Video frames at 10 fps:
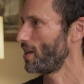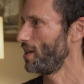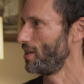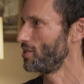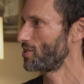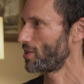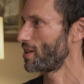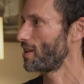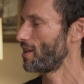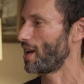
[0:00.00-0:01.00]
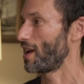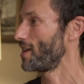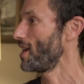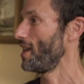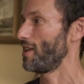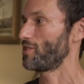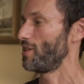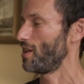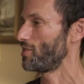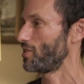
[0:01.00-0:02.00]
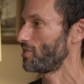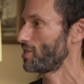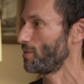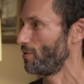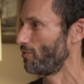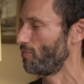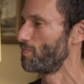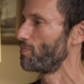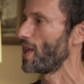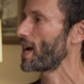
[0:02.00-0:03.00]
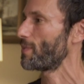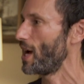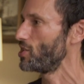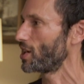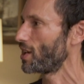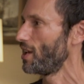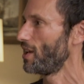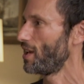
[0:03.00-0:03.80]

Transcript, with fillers: It is, again, it's a, it's a system of black magic.